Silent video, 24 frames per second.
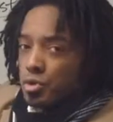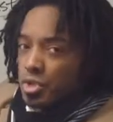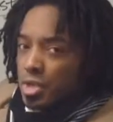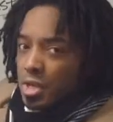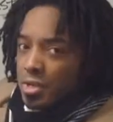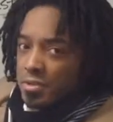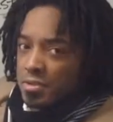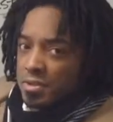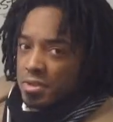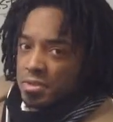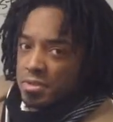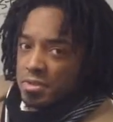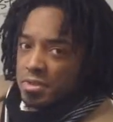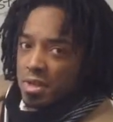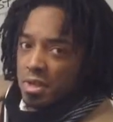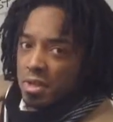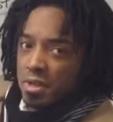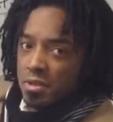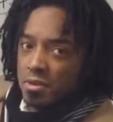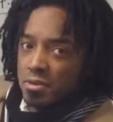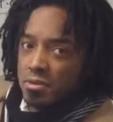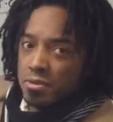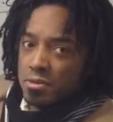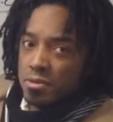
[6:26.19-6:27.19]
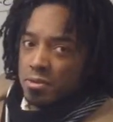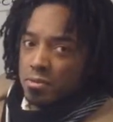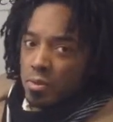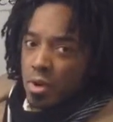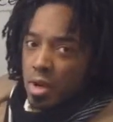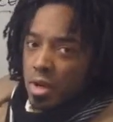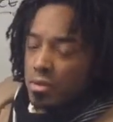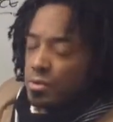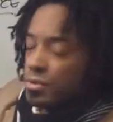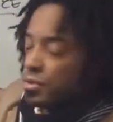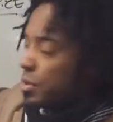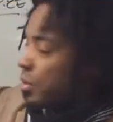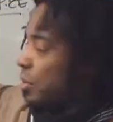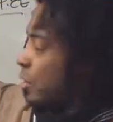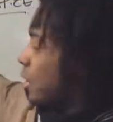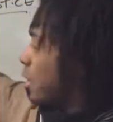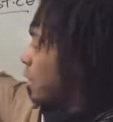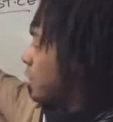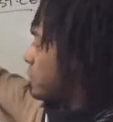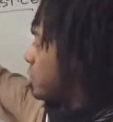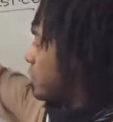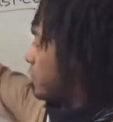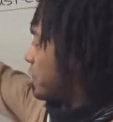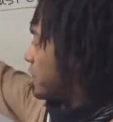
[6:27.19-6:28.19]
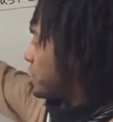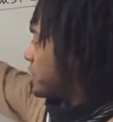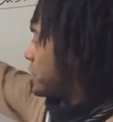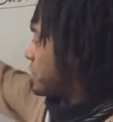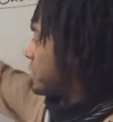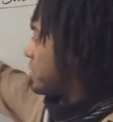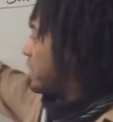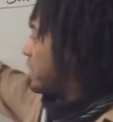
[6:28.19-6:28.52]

justice is, right? So so this is